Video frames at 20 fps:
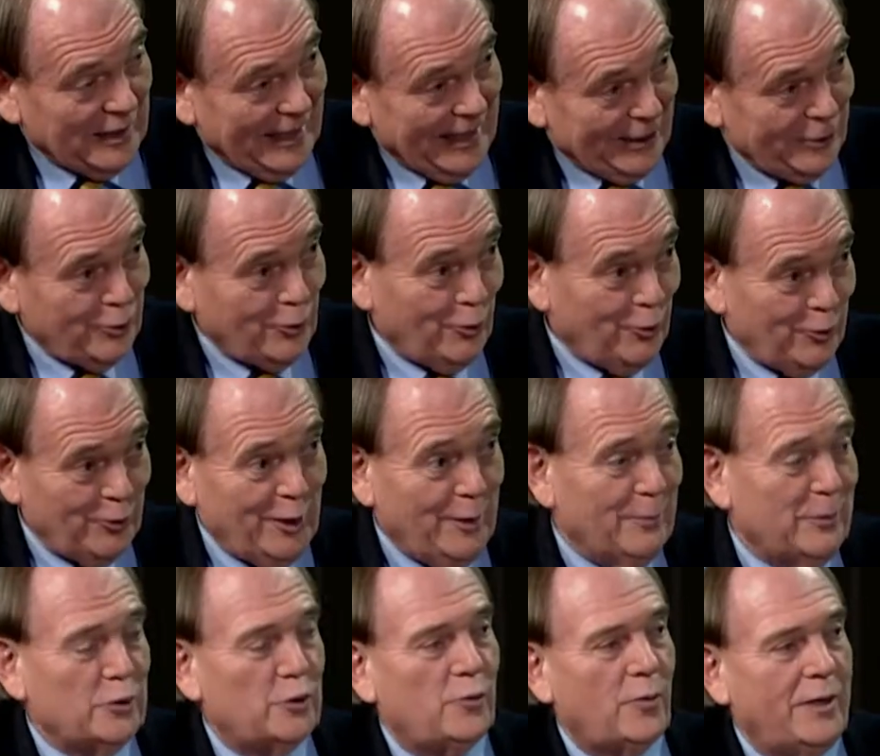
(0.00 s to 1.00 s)
lectures,
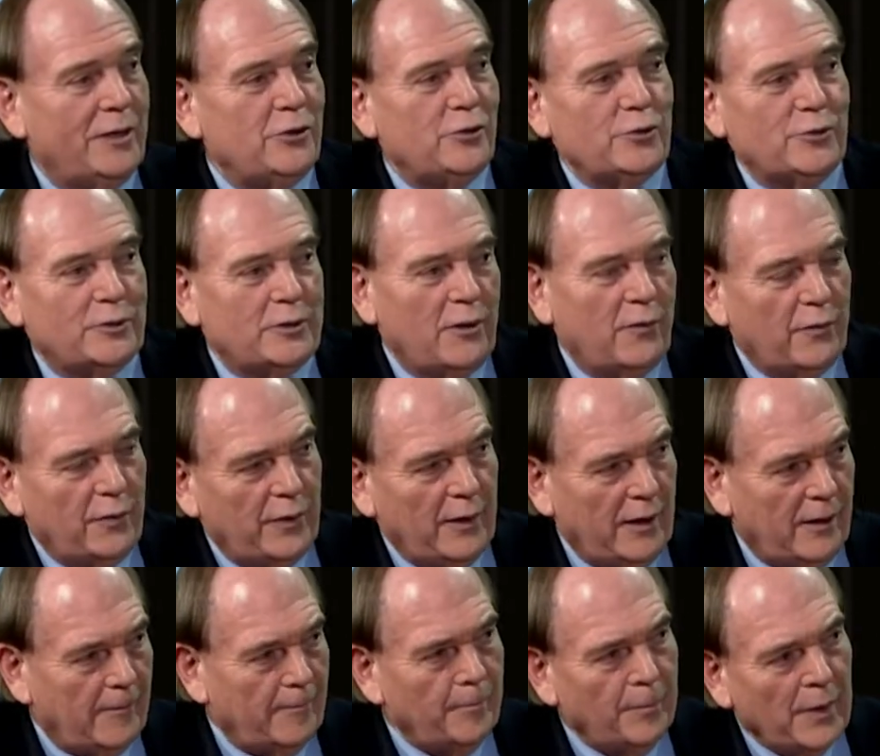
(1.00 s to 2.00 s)
demonstrations over
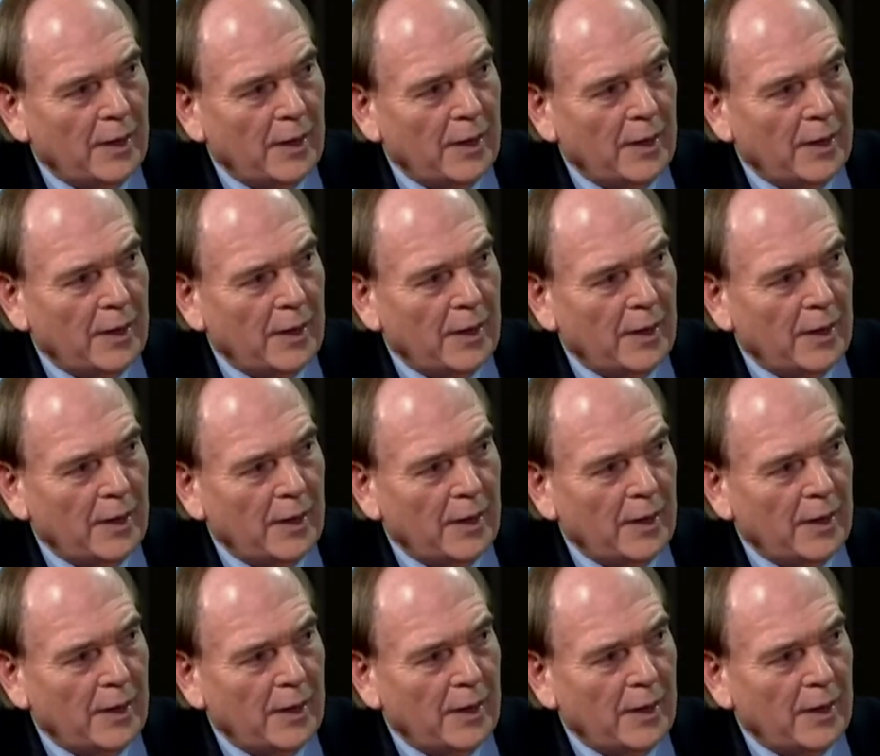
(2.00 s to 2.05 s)
there.